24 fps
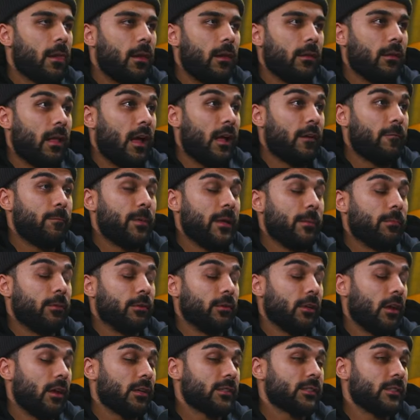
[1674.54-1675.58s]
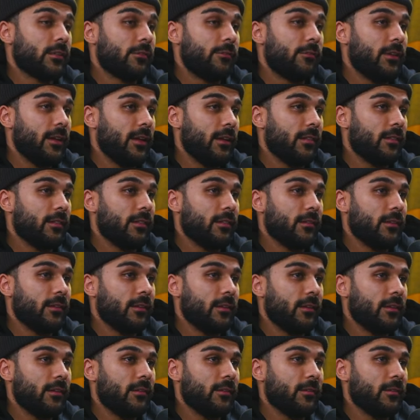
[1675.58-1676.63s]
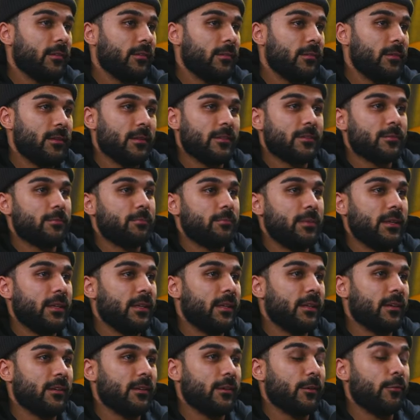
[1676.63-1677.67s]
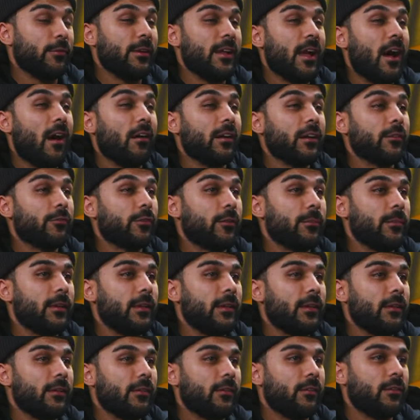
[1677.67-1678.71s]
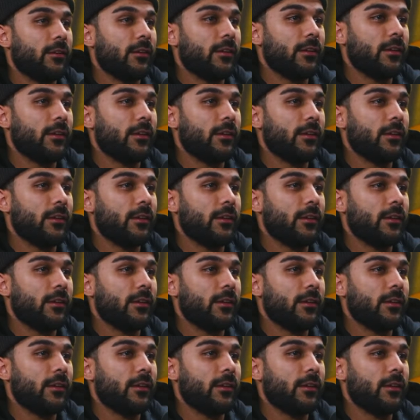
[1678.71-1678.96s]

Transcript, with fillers: a lot of people lost their faith in this being a reality for me or